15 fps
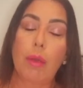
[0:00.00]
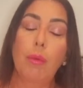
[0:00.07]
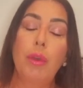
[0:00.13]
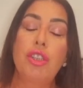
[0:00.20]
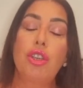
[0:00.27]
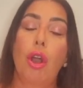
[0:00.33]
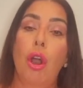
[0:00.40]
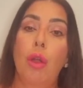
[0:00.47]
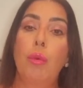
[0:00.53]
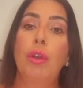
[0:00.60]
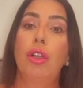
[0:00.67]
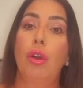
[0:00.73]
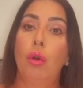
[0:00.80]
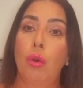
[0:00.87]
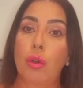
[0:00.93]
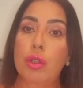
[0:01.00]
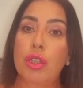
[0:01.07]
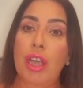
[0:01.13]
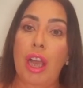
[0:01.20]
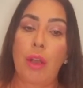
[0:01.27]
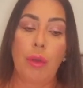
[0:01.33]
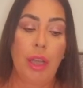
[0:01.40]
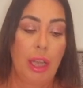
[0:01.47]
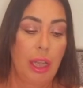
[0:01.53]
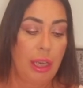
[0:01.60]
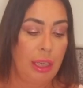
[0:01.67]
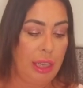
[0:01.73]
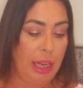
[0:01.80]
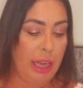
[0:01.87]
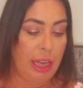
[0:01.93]
which I will also
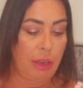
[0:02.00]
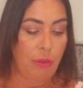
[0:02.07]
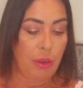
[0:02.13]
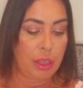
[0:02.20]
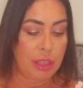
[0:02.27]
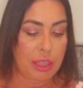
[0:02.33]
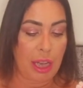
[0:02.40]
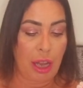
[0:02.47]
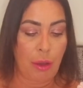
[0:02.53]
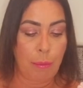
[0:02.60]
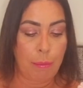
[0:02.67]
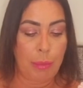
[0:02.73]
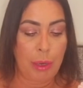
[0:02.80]
leave down